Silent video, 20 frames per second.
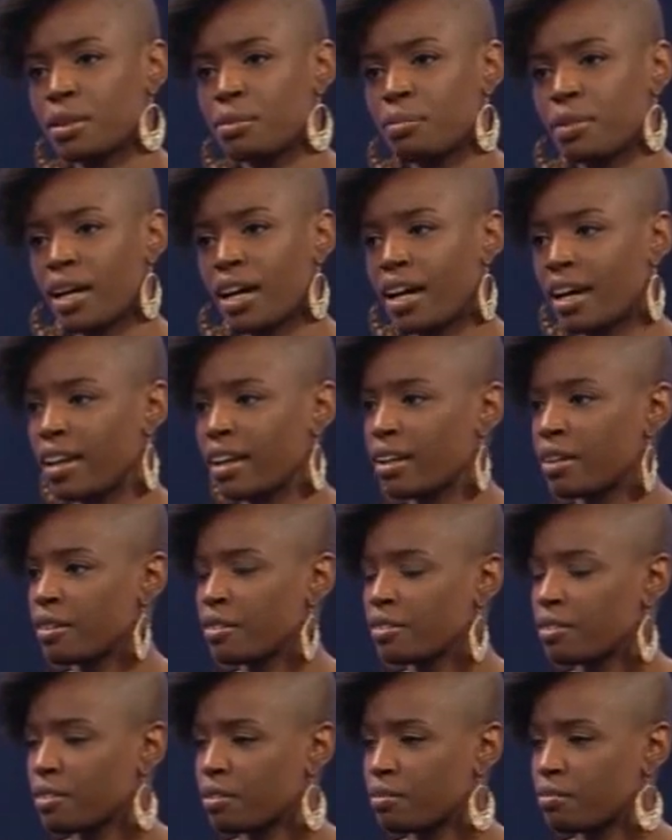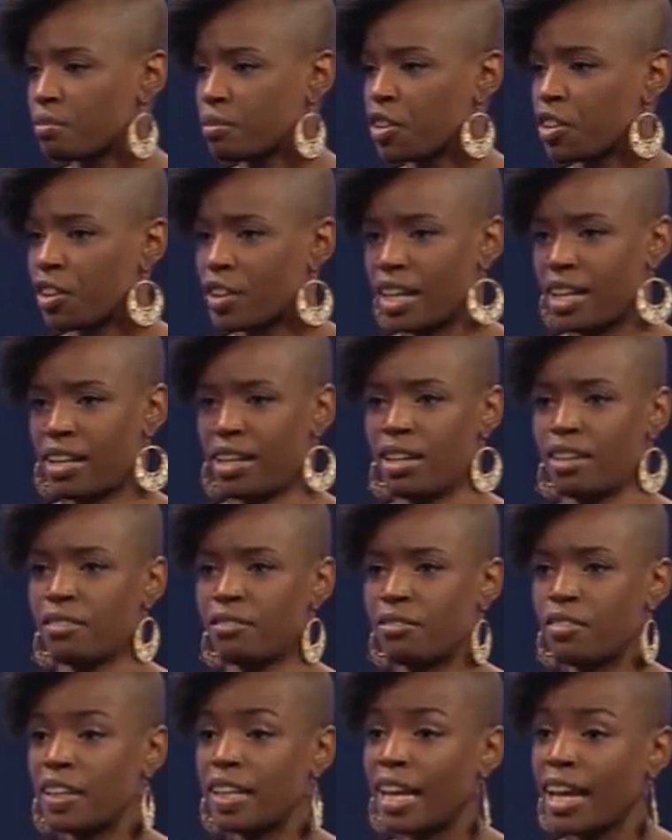by creating
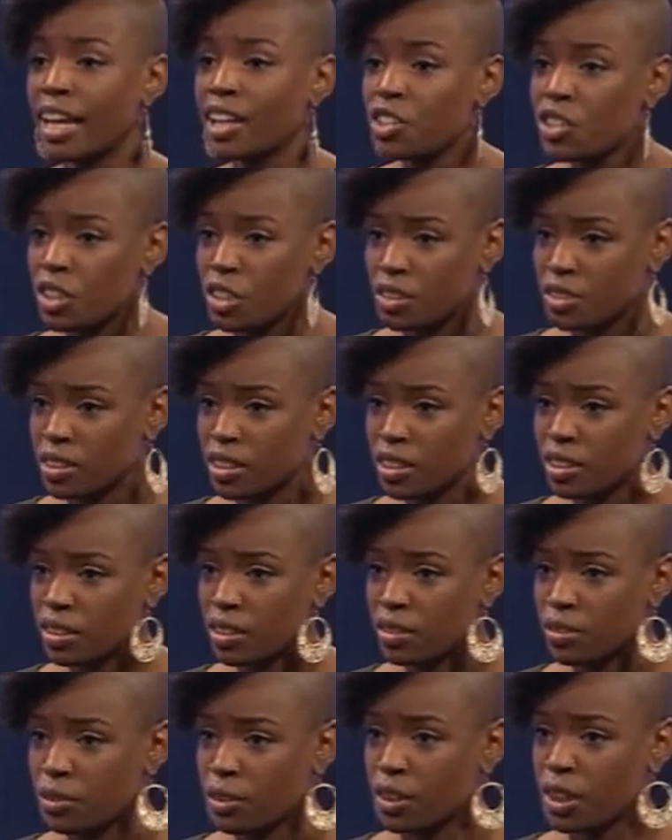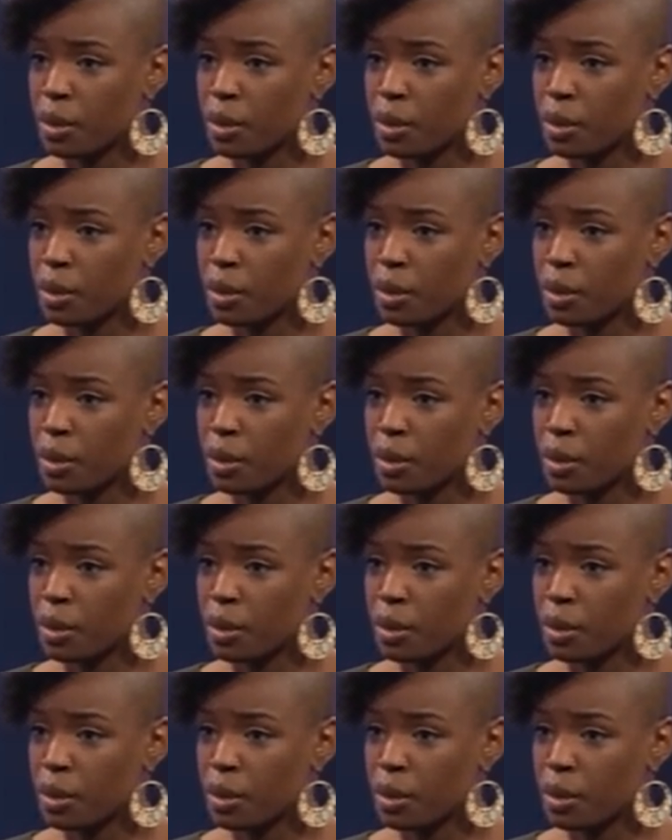vacations for them.